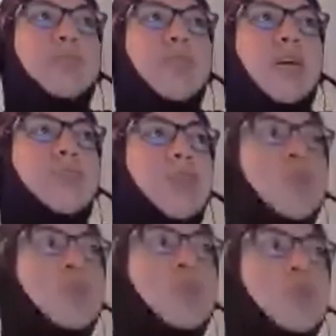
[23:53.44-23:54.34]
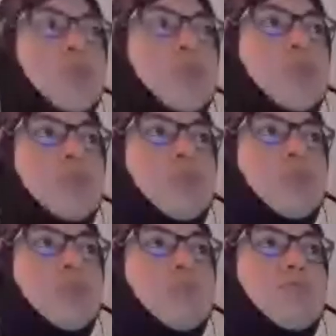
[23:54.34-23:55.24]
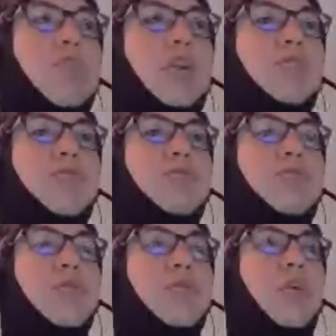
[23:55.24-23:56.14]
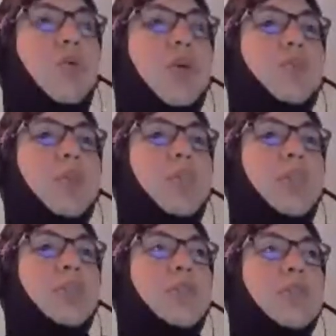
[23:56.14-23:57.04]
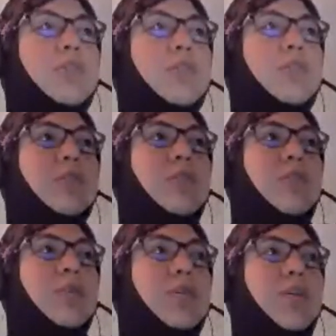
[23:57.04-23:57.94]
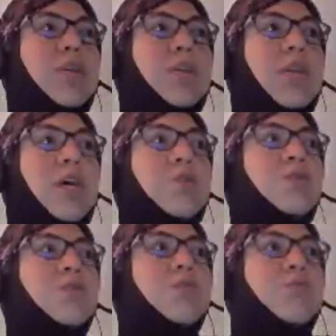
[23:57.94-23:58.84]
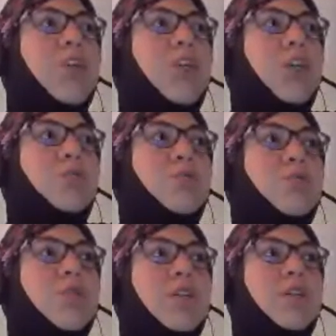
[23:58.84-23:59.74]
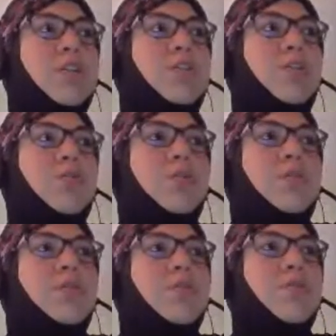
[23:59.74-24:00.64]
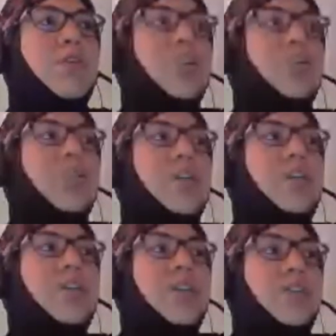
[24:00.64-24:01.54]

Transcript: 5 nodes. We have all what we need. Now we go to execute Docker container as